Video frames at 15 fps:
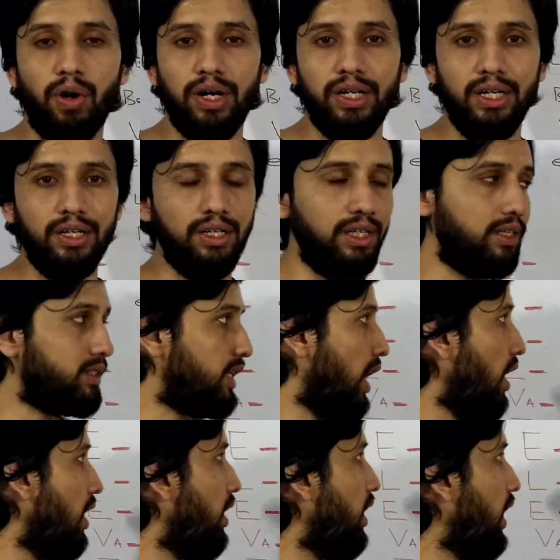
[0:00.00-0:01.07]
1 here is
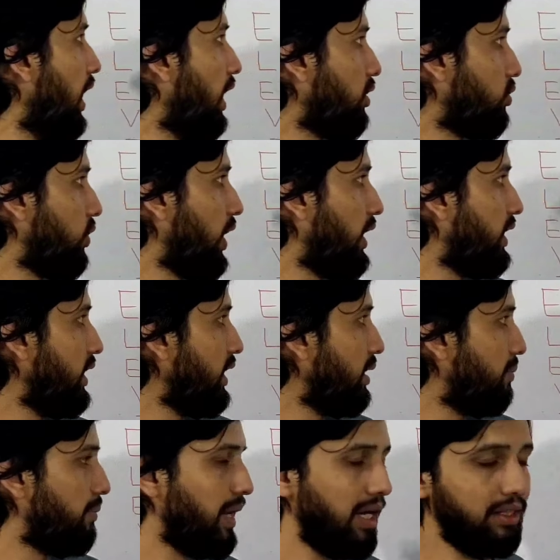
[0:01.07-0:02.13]
the electrolyte
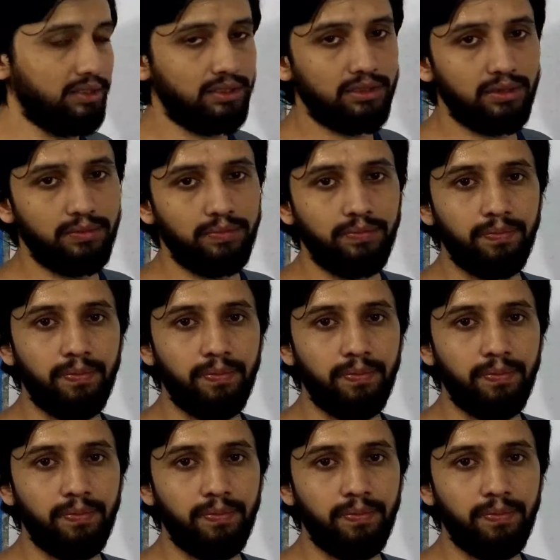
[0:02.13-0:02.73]
imbalance.